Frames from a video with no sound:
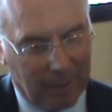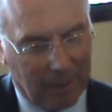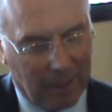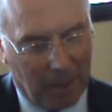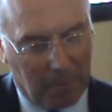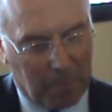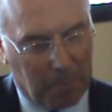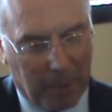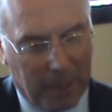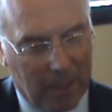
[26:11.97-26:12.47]

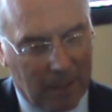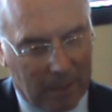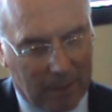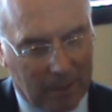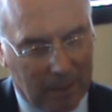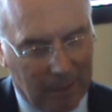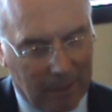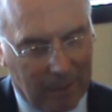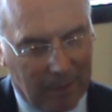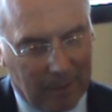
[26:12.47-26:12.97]
at
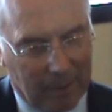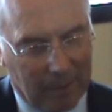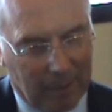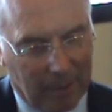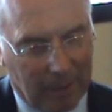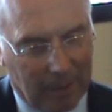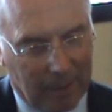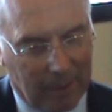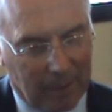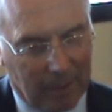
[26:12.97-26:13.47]
Perth,
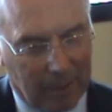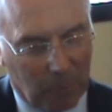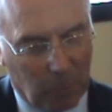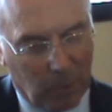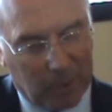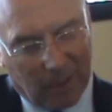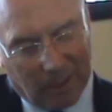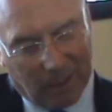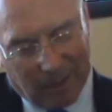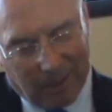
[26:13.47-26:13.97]
we
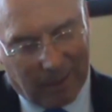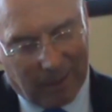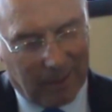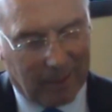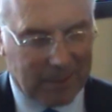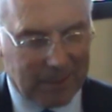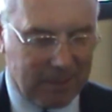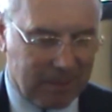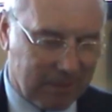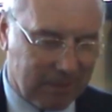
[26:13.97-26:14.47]
had
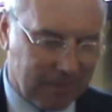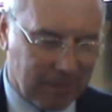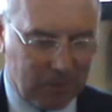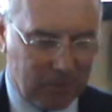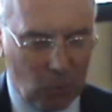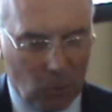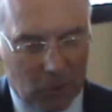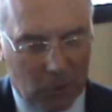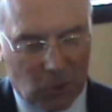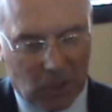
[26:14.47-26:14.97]

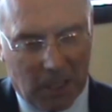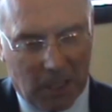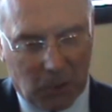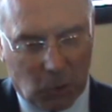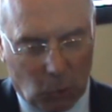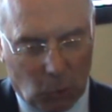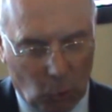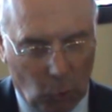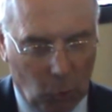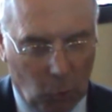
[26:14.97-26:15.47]
not a
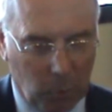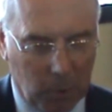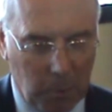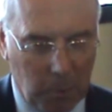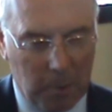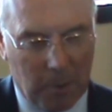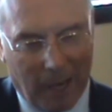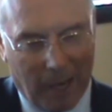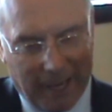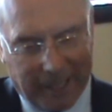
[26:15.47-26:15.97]
set two, with a
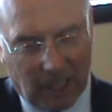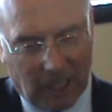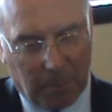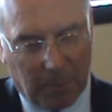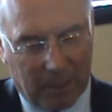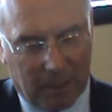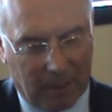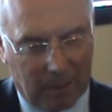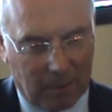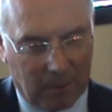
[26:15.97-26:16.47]
wee
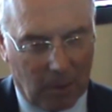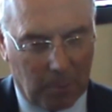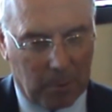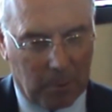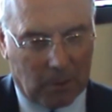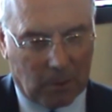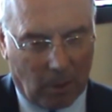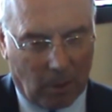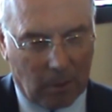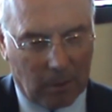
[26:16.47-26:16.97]
argument and up the
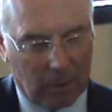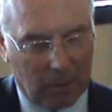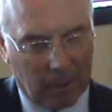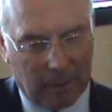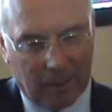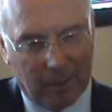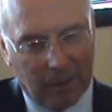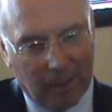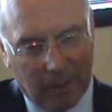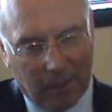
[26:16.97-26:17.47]
tunnel
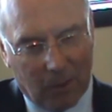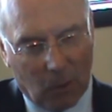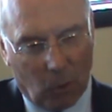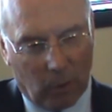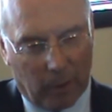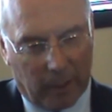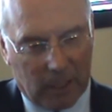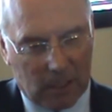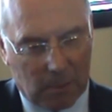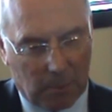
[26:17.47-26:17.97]
and
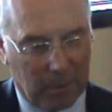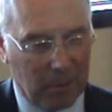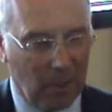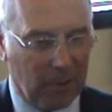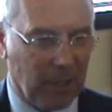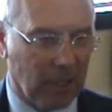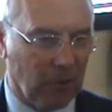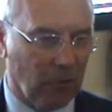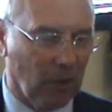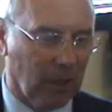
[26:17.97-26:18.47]
all the rest of it.
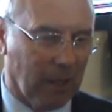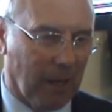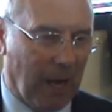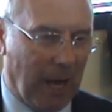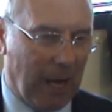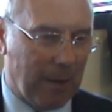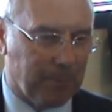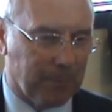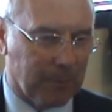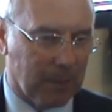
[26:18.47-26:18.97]
Nothing really
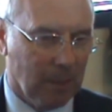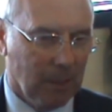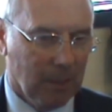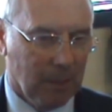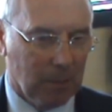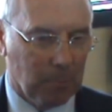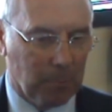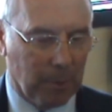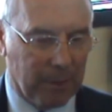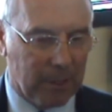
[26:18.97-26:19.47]
happened.
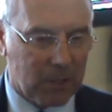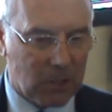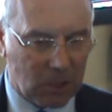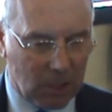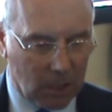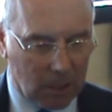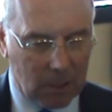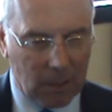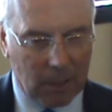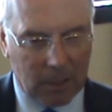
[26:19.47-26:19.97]
But
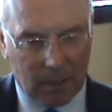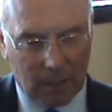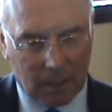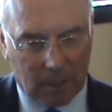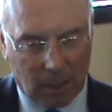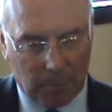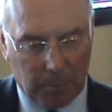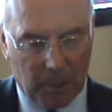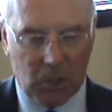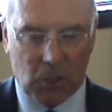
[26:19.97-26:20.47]
this
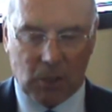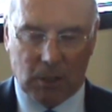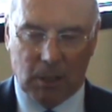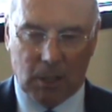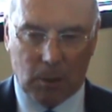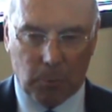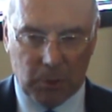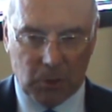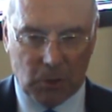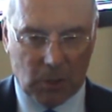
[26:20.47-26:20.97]

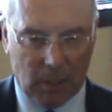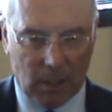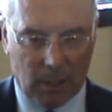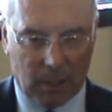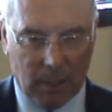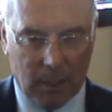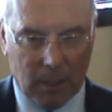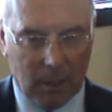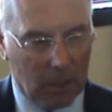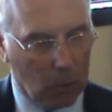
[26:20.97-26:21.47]
commissioner was
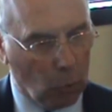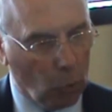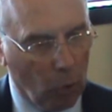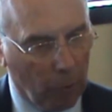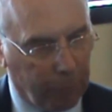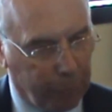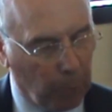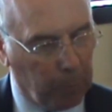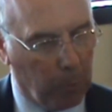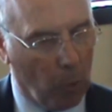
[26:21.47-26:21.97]
there,
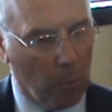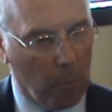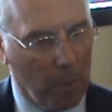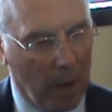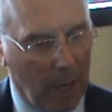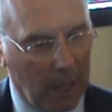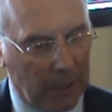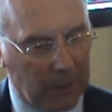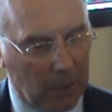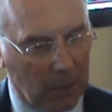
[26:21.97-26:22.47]
no football
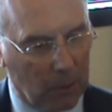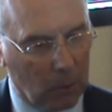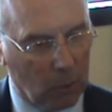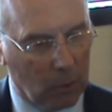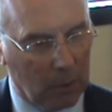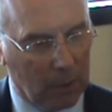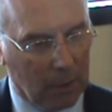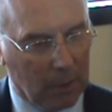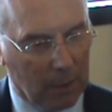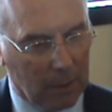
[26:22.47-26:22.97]
man, you
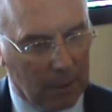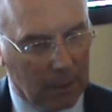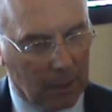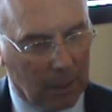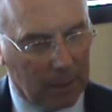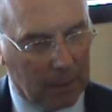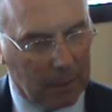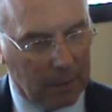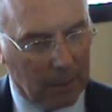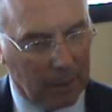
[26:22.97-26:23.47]
know,
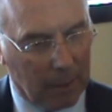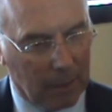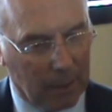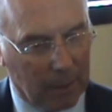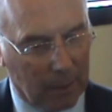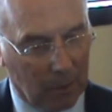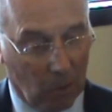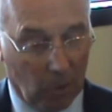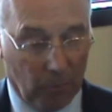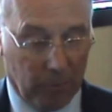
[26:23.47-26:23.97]

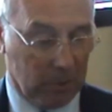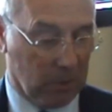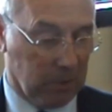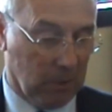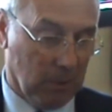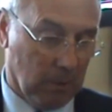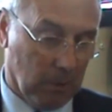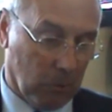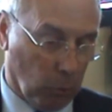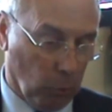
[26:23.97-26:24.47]
and
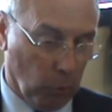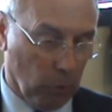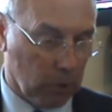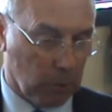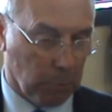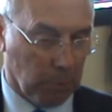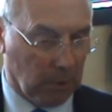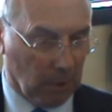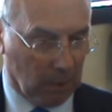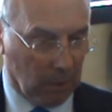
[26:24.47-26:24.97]
obviously the two of
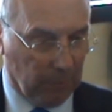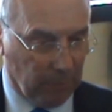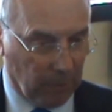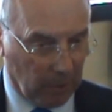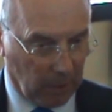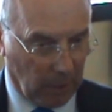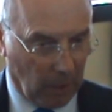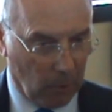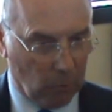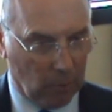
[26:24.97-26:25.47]
us were to leave the
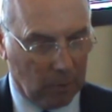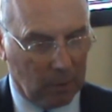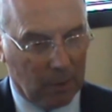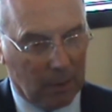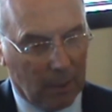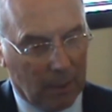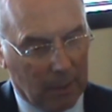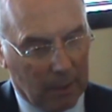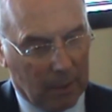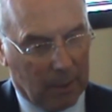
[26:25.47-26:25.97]
ground.
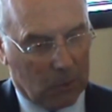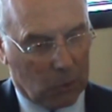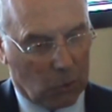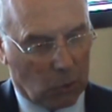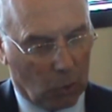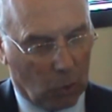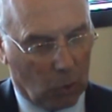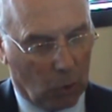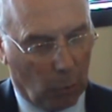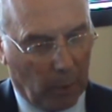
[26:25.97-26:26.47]

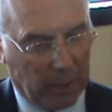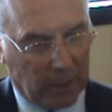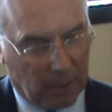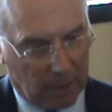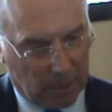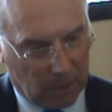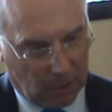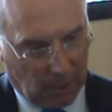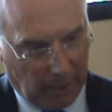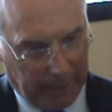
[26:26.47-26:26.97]
So I went to
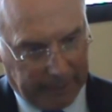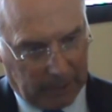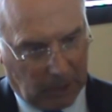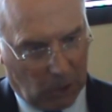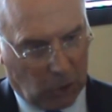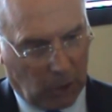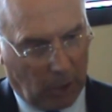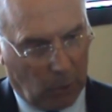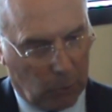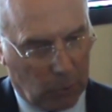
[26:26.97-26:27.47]
this
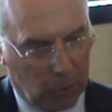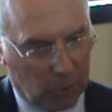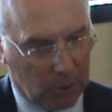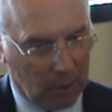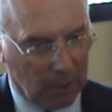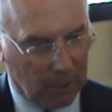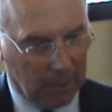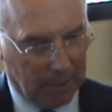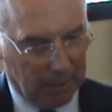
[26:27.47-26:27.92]
director's house.